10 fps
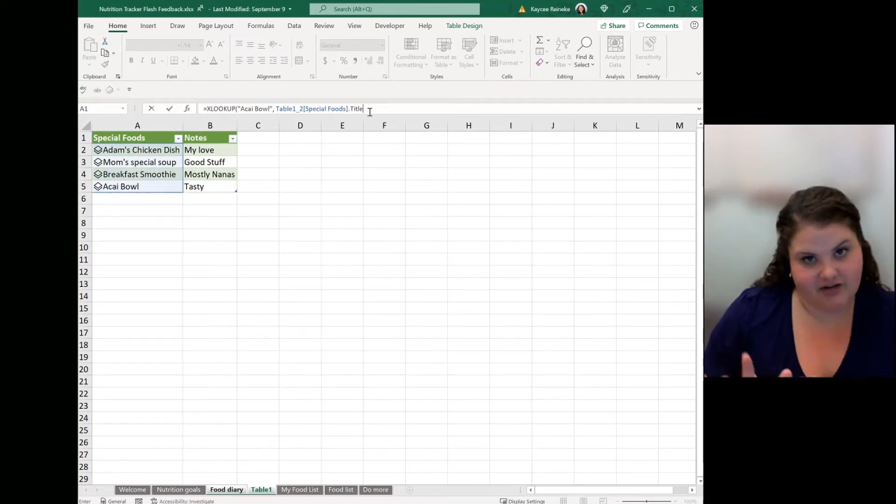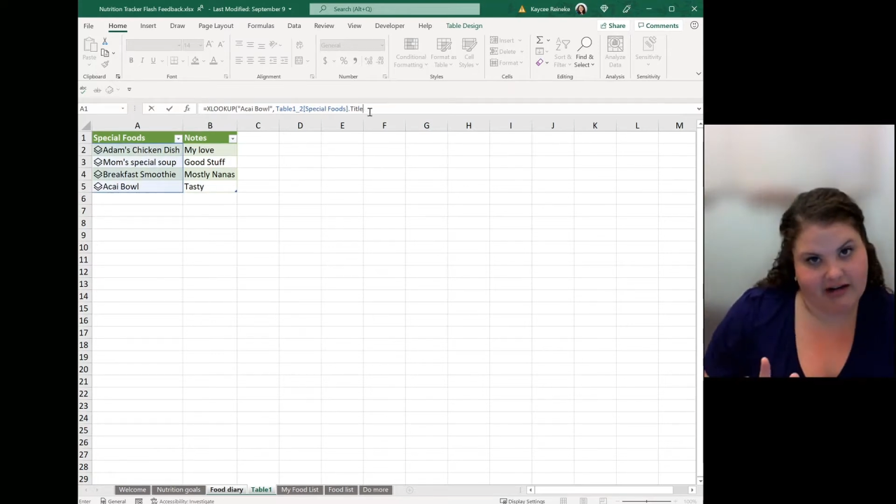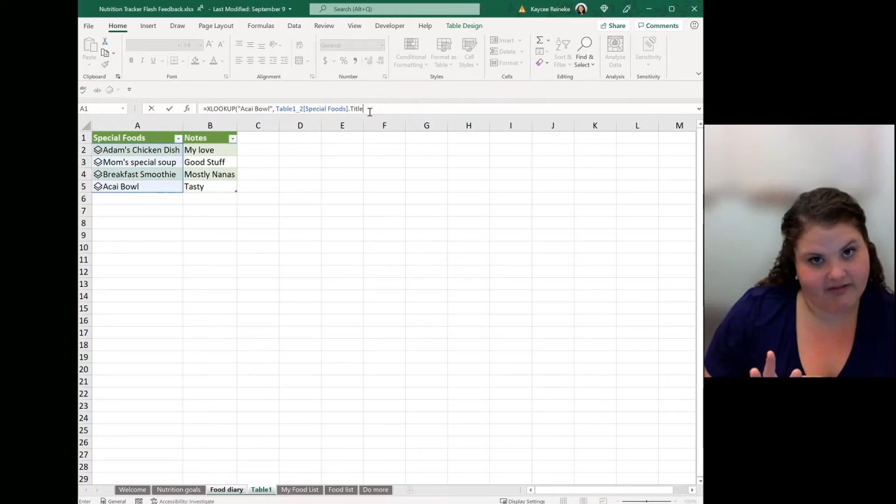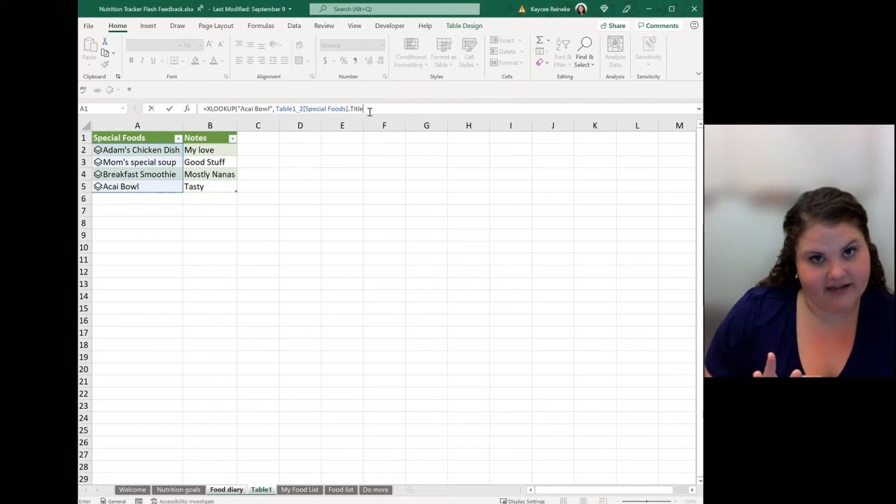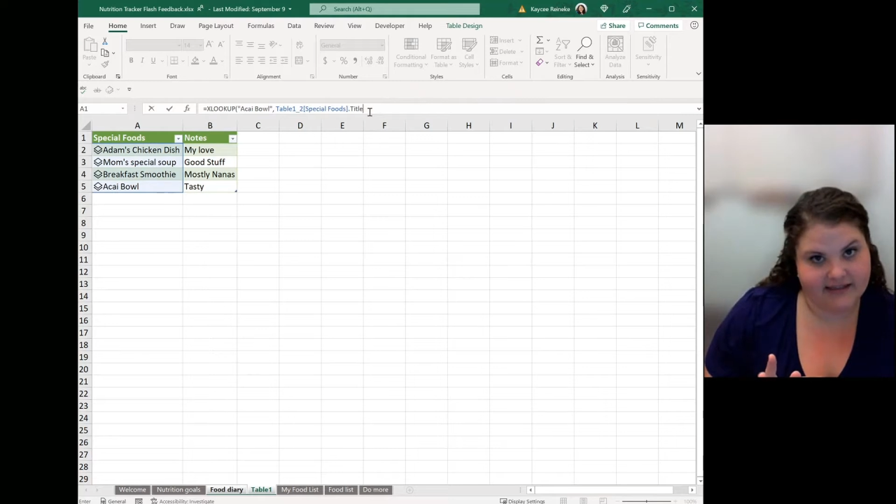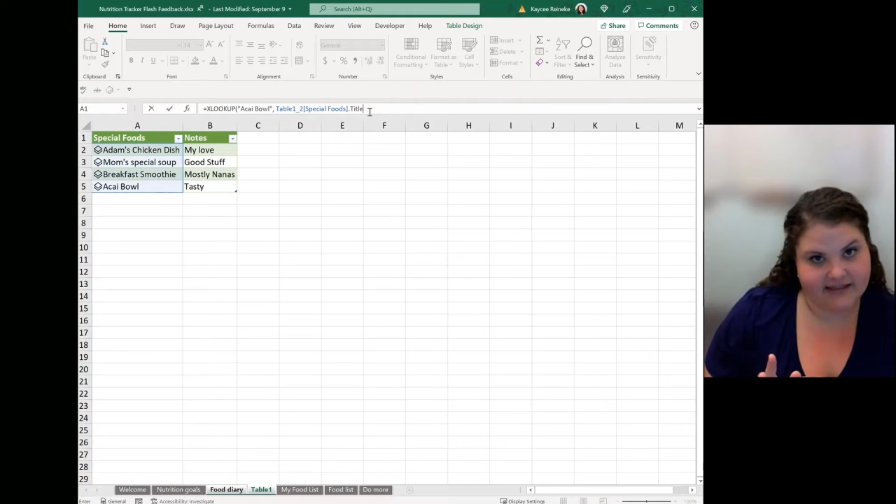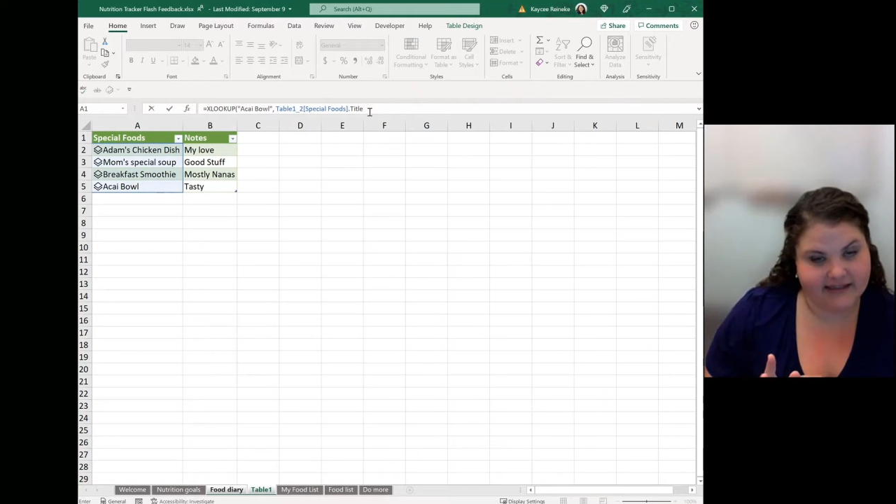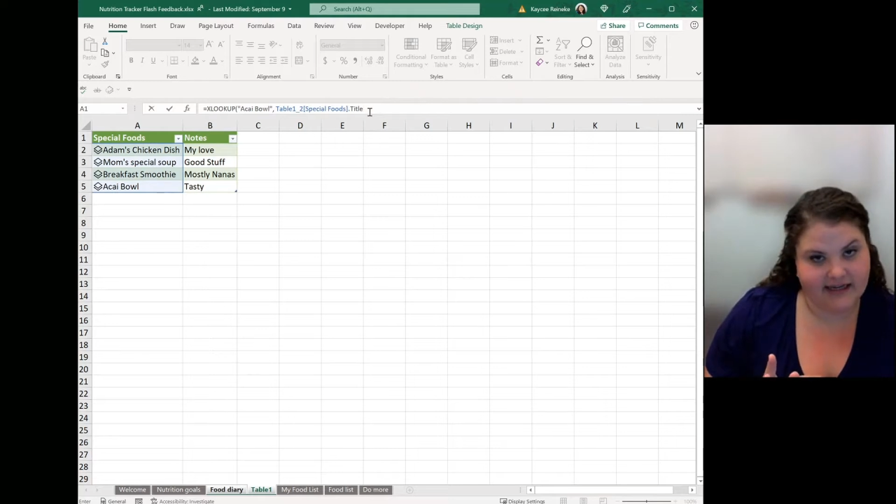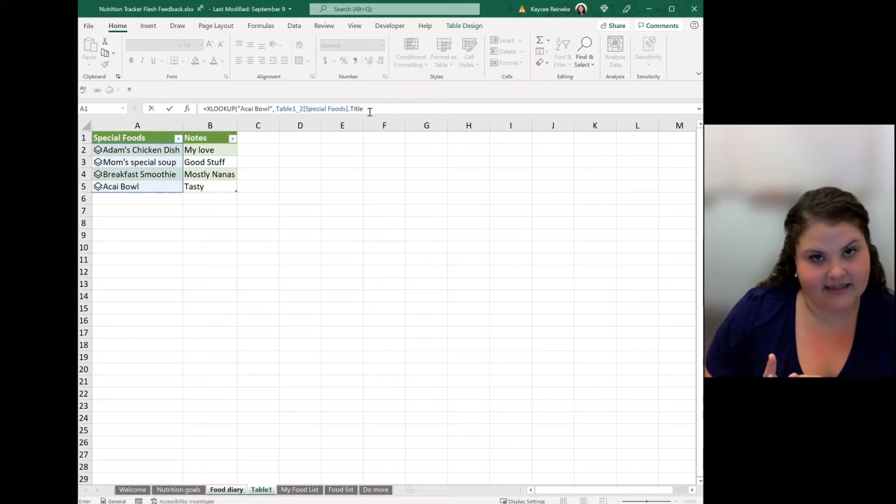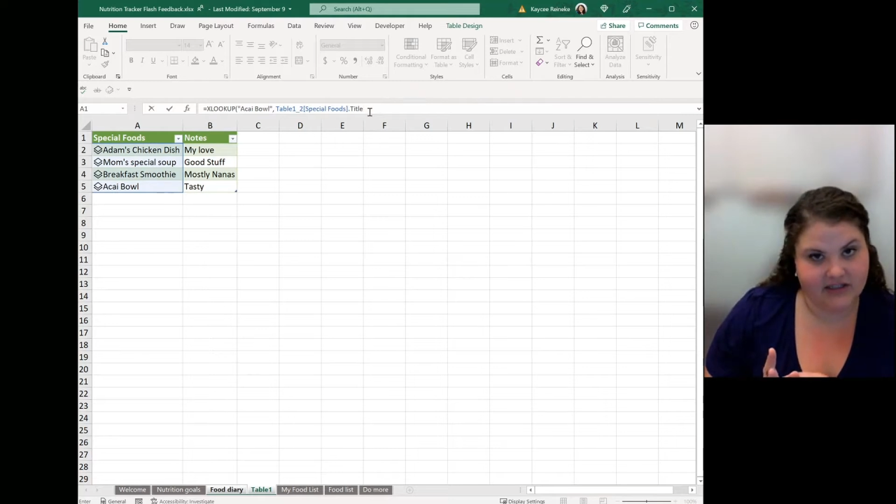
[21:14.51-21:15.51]

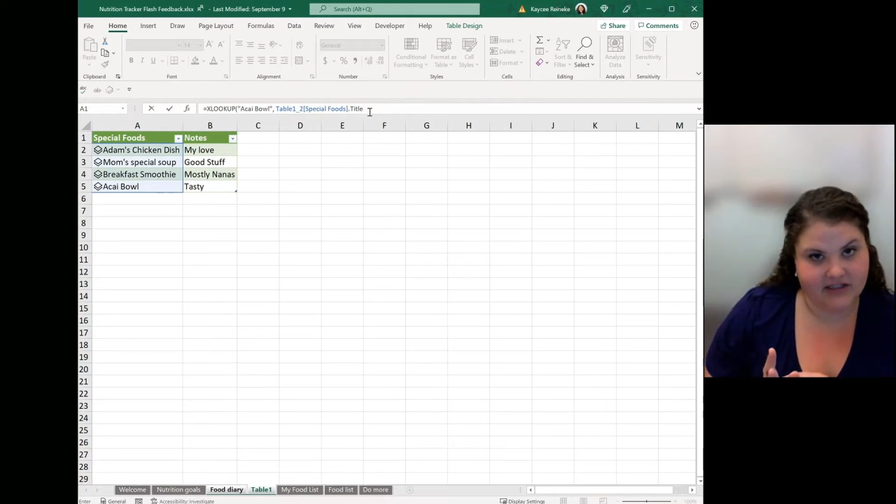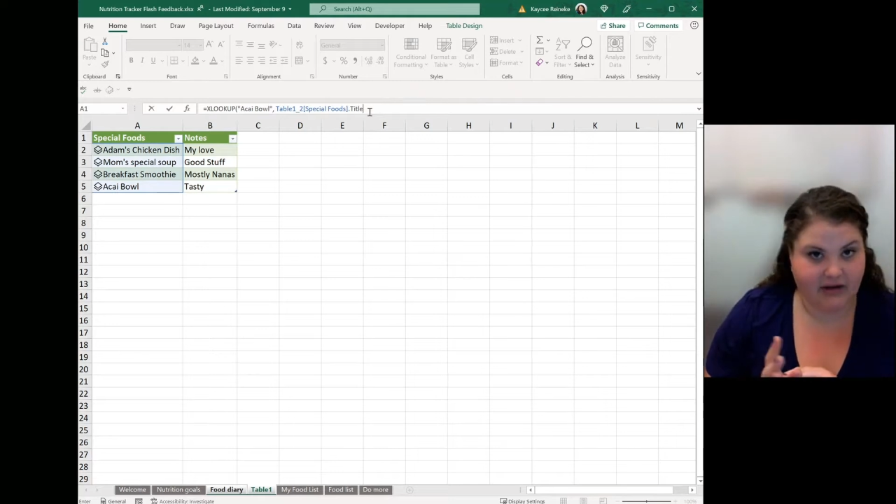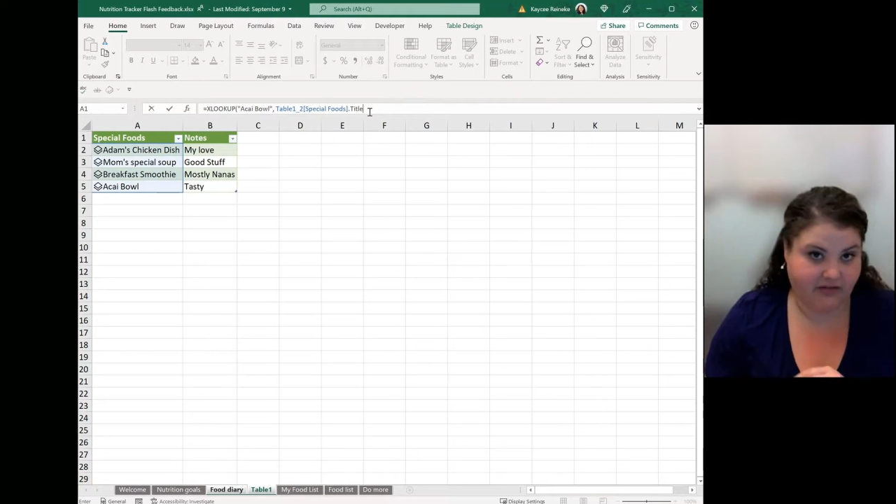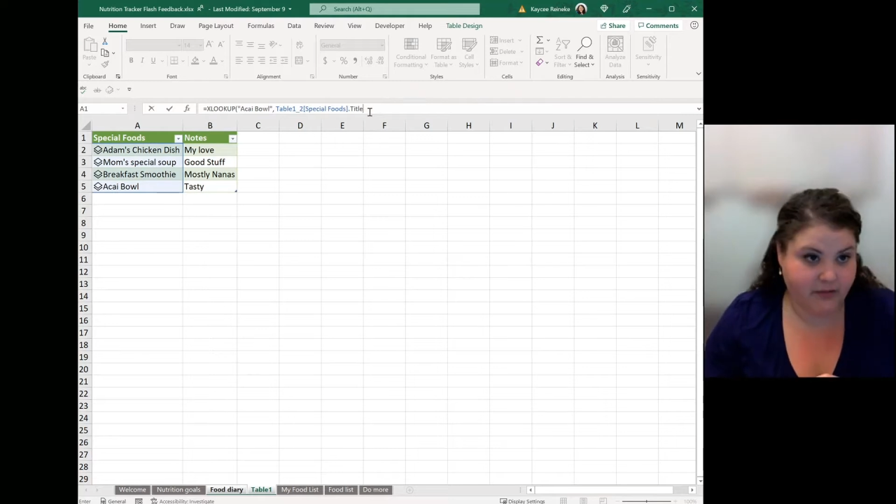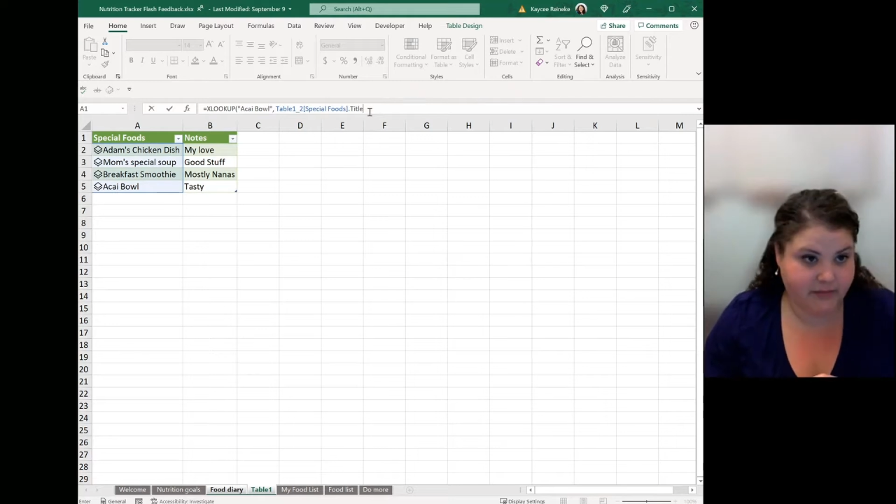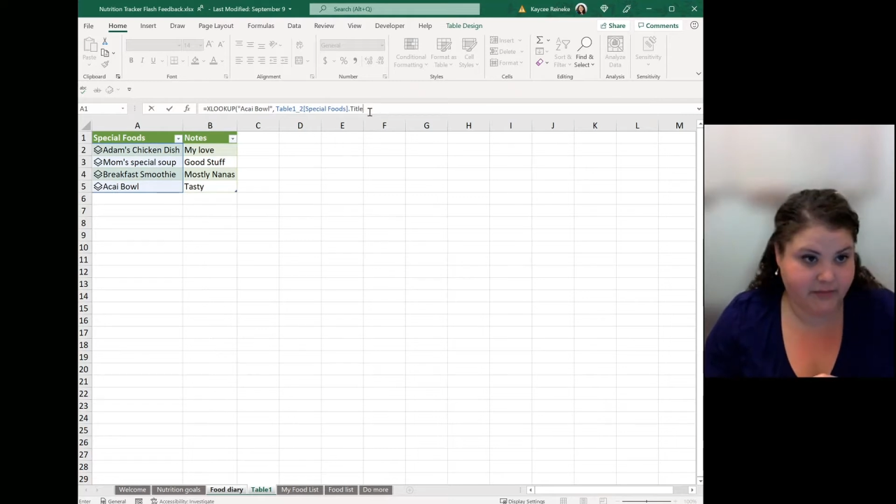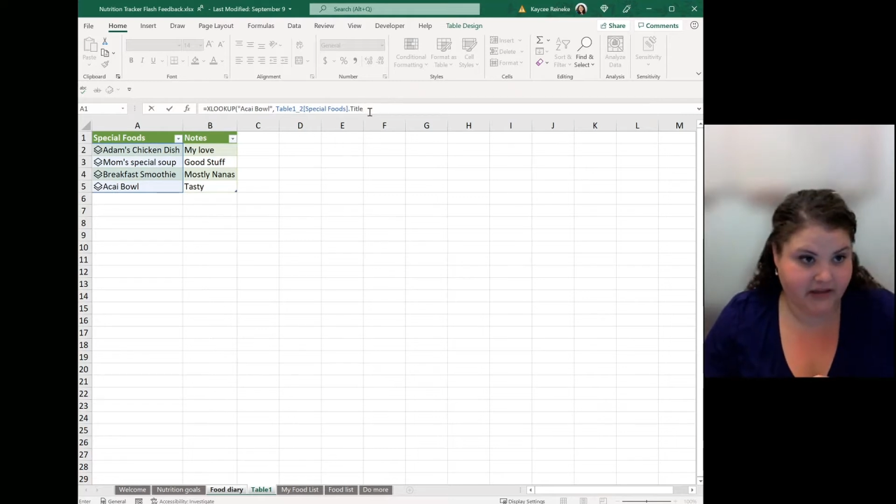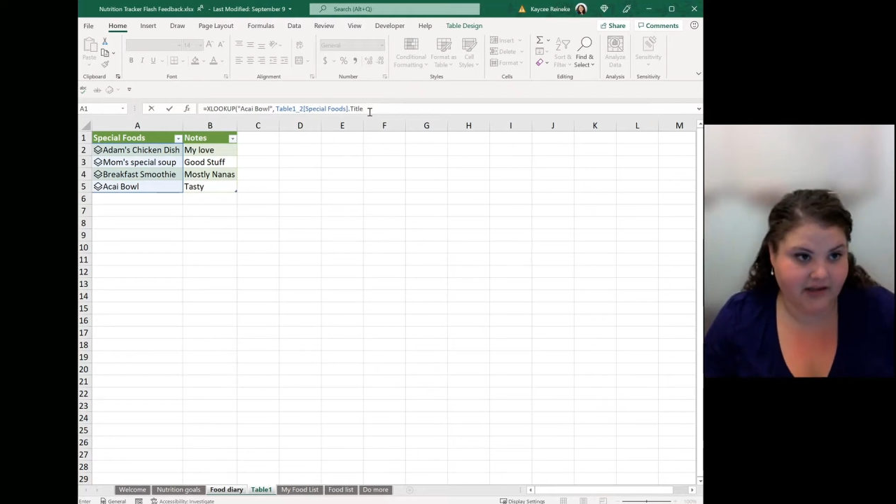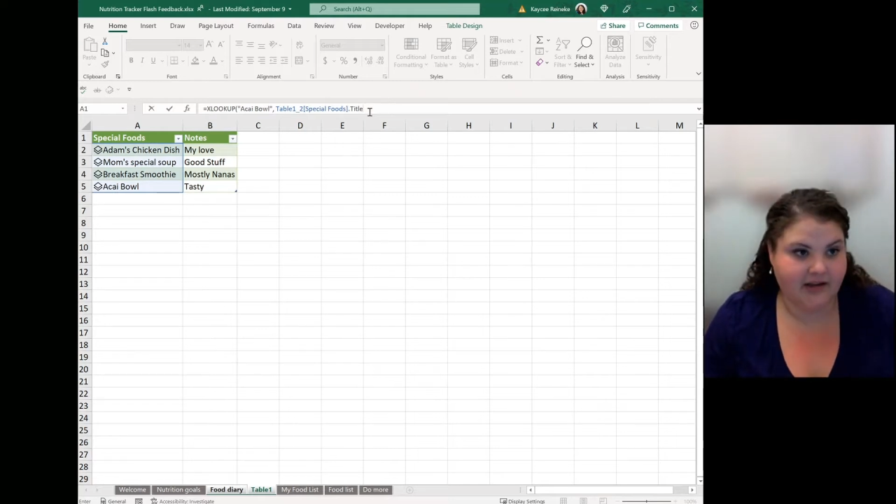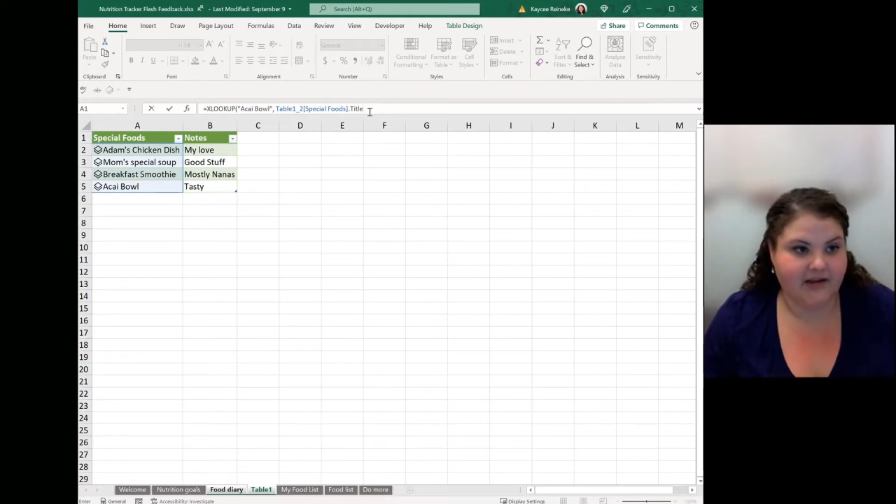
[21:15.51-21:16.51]
reference into my
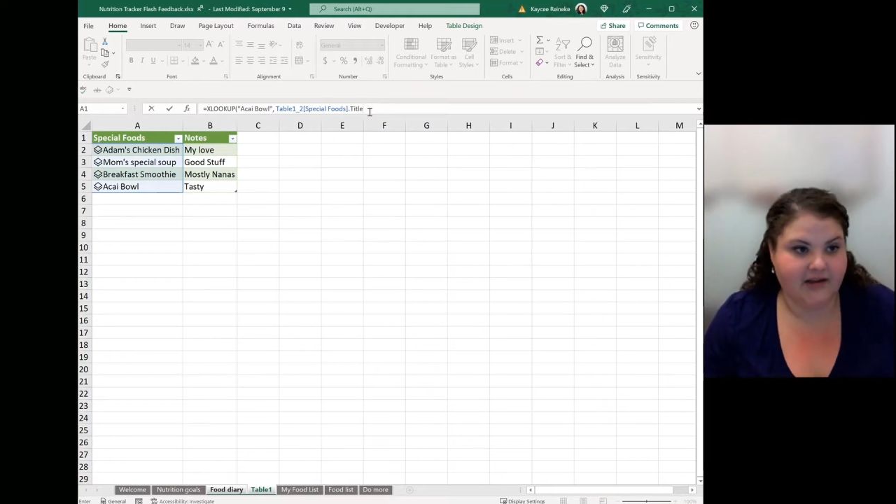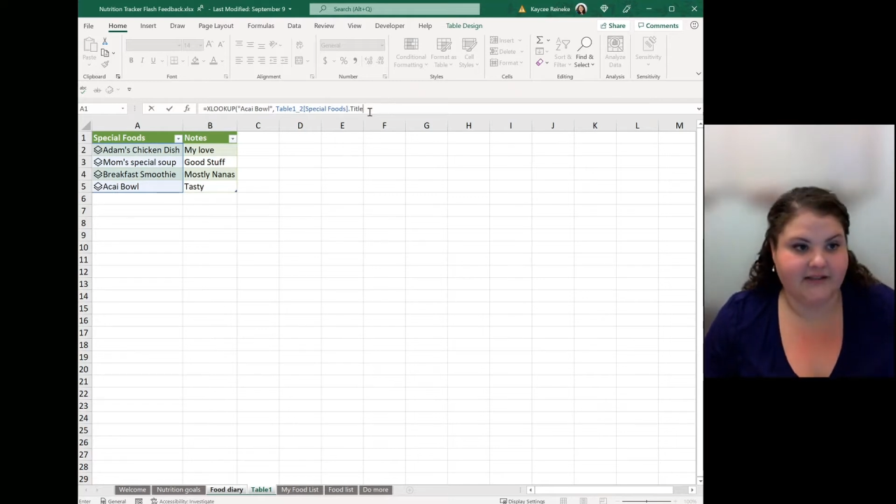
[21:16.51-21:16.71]
formula.